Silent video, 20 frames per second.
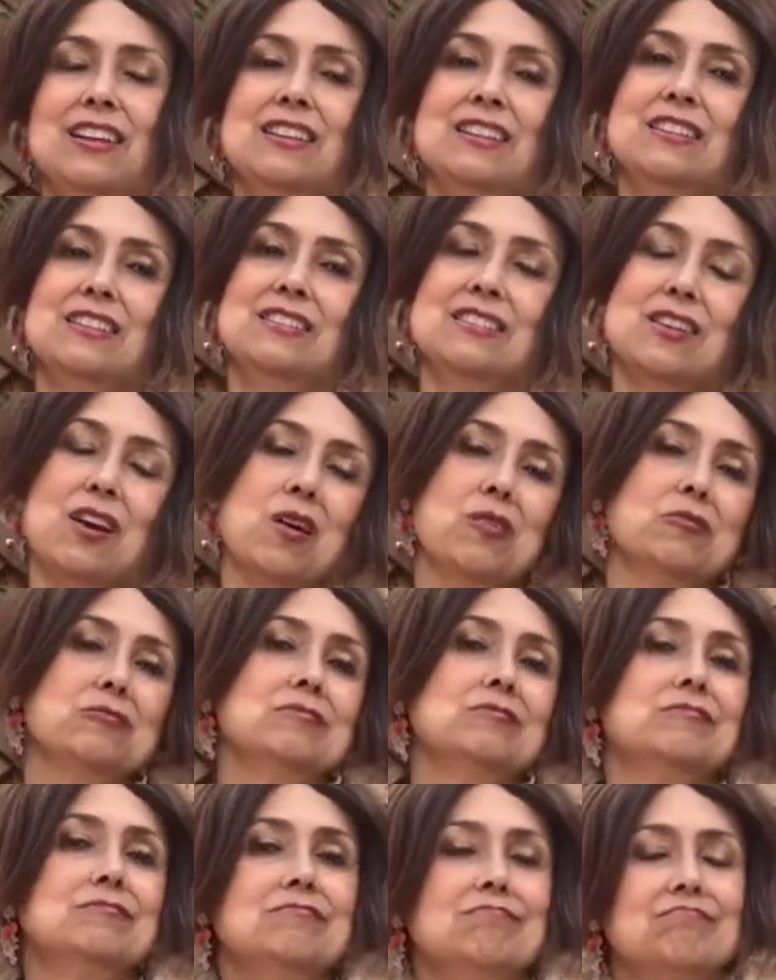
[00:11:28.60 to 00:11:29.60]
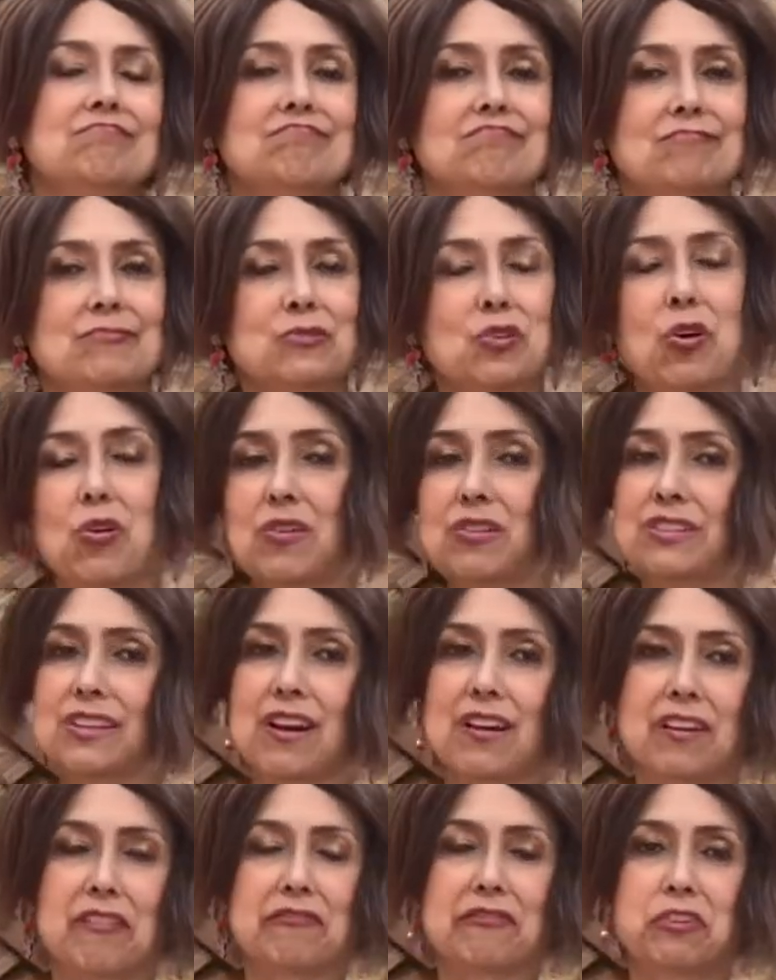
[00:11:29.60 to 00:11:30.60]
So those
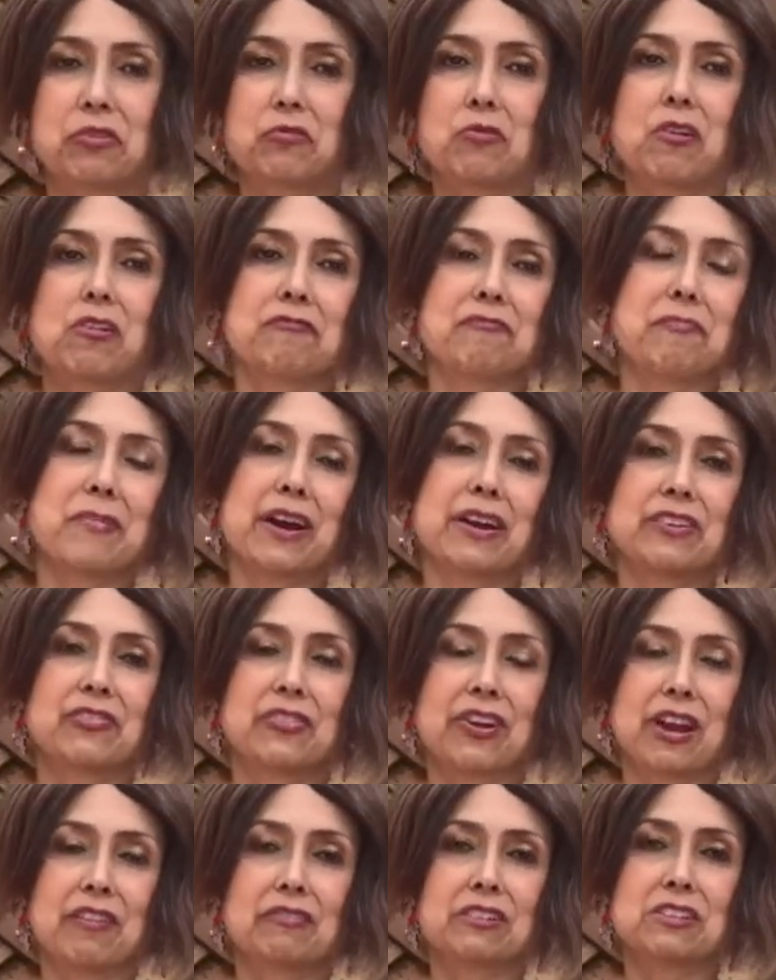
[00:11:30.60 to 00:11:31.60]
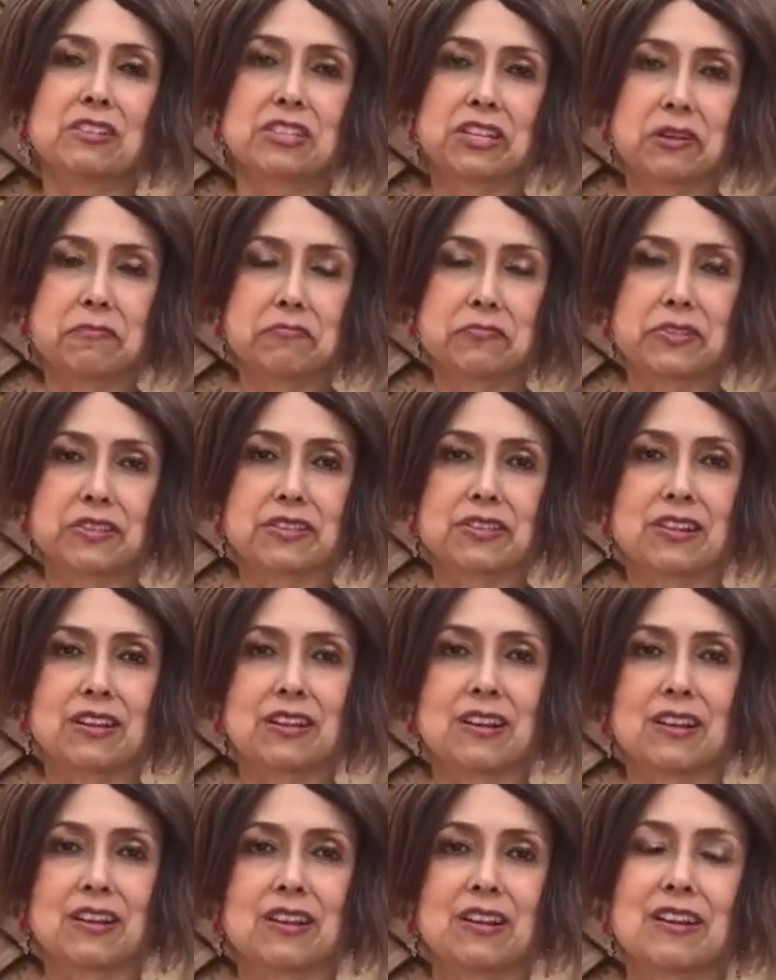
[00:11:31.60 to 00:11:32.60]
are a few of my travel tips.
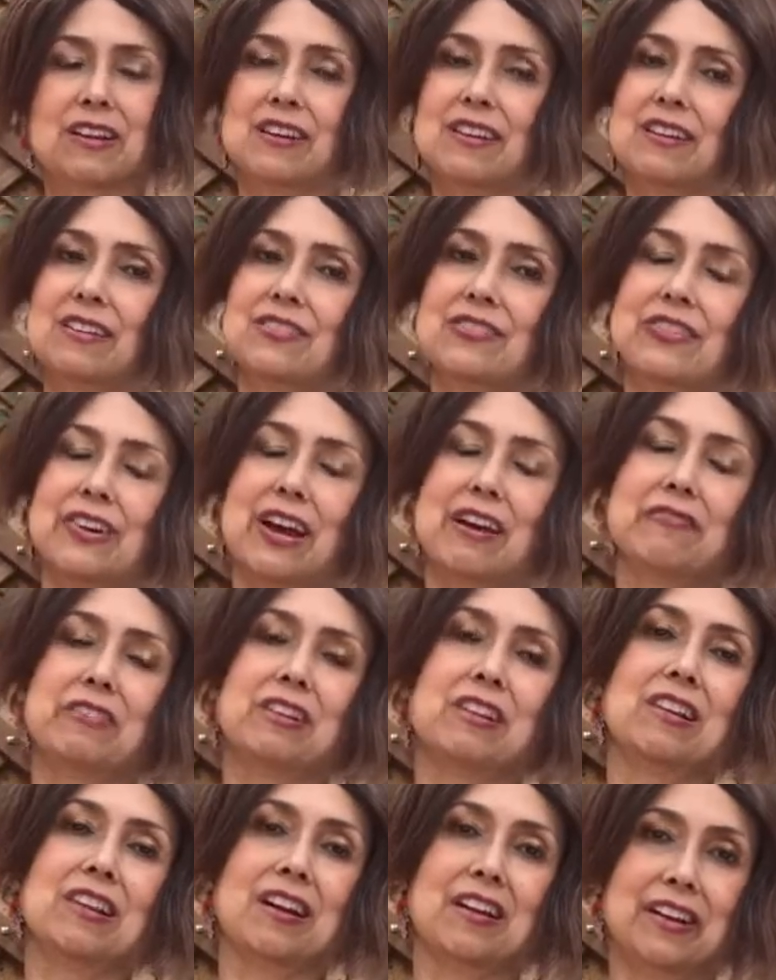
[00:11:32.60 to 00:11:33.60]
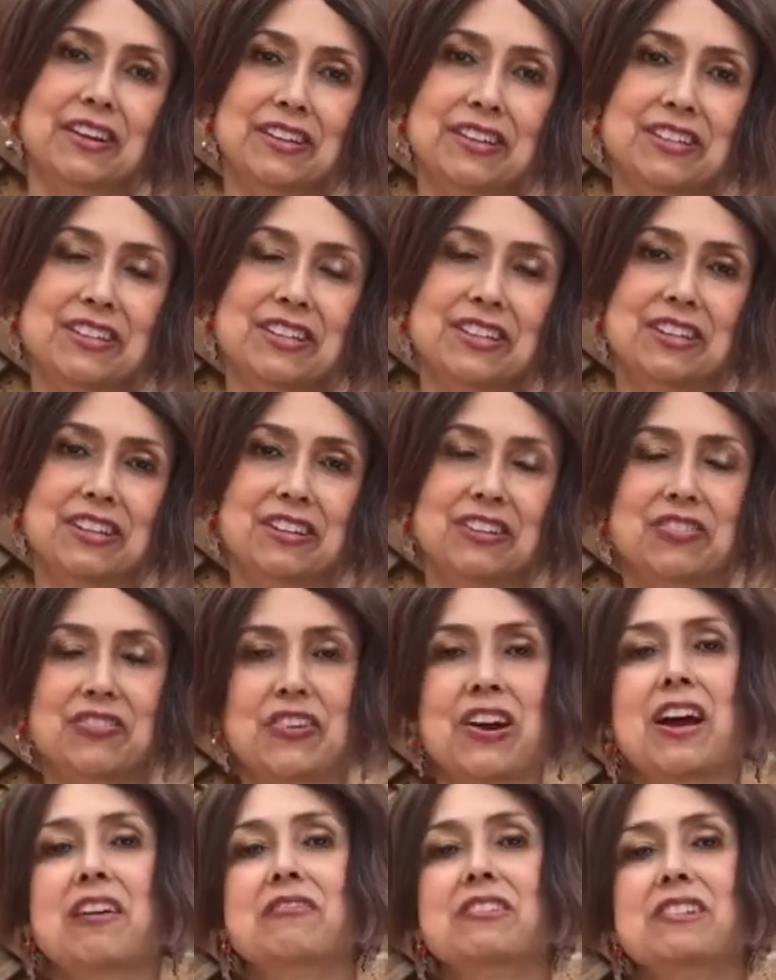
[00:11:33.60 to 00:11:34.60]
Travel light,
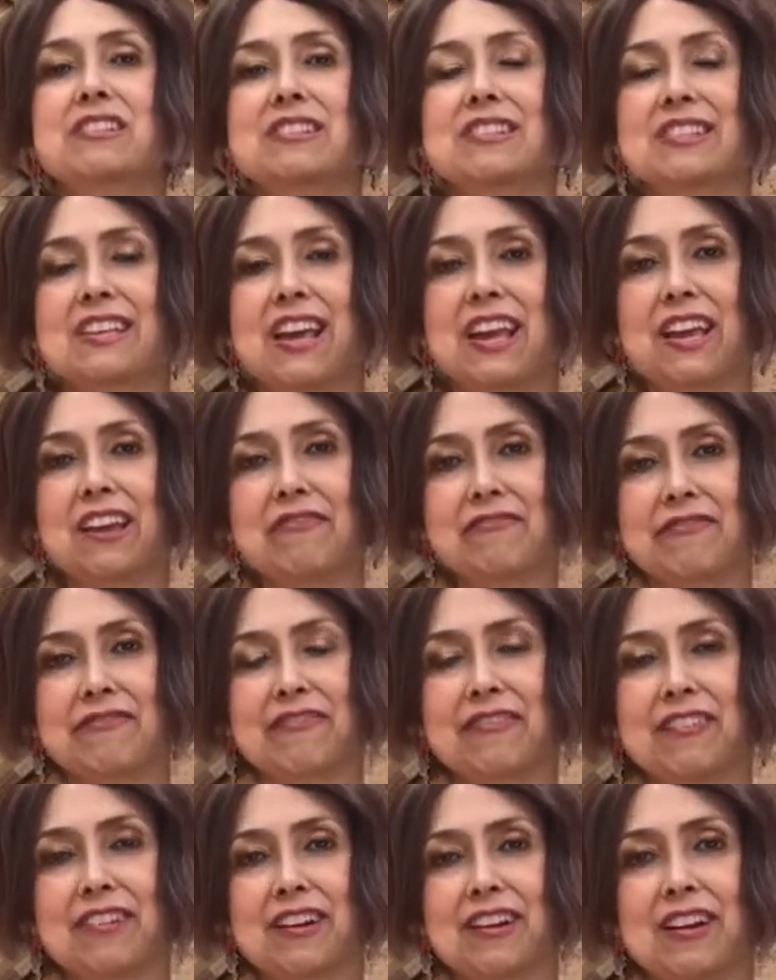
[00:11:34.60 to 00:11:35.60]
travel safe.